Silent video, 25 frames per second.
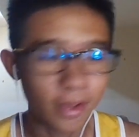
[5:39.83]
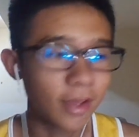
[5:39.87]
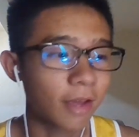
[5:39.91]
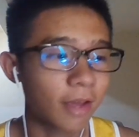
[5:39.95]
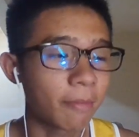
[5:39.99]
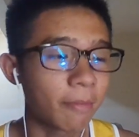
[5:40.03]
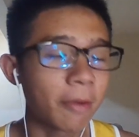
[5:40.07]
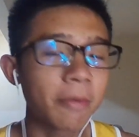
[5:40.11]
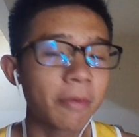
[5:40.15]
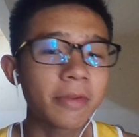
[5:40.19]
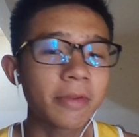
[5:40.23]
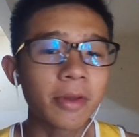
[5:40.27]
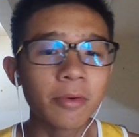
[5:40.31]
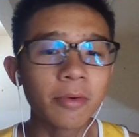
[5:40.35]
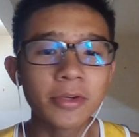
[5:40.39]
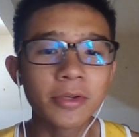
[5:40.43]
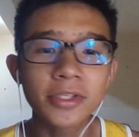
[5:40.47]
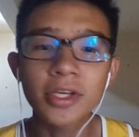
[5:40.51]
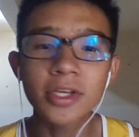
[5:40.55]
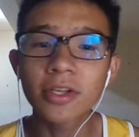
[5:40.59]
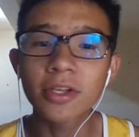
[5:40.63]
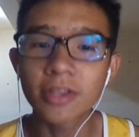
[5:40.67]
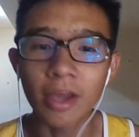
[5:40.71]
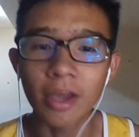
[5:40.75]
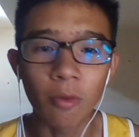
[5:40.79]
Maybe there was
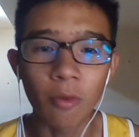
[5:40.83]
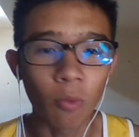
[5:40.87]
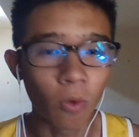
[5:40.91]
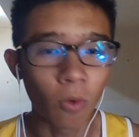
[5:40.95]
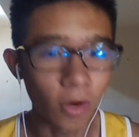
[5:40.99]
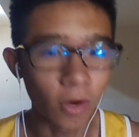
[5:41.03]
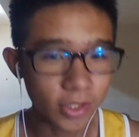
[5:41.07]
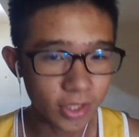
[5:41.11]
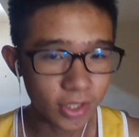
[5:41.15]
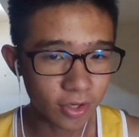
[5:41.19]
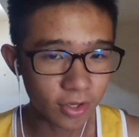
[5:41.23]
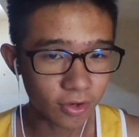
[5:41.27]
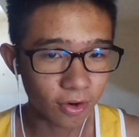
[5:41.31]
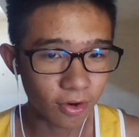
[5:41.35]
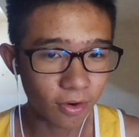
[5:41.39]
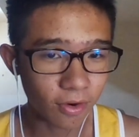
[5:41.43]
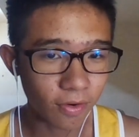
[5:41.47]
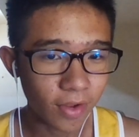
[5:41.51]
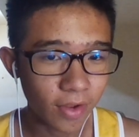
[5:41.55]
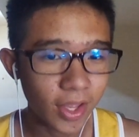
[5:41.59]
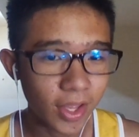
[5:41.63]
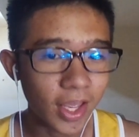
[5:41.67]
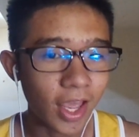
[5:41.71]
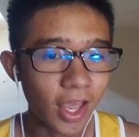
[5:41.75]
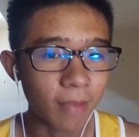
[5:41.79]
a crow,
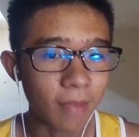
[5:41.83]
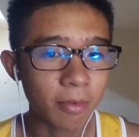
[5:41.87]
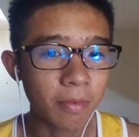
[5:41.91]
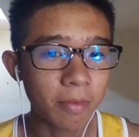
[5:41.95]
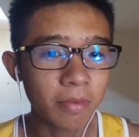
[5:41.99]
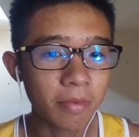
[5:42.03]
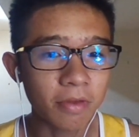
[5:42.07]
and maybe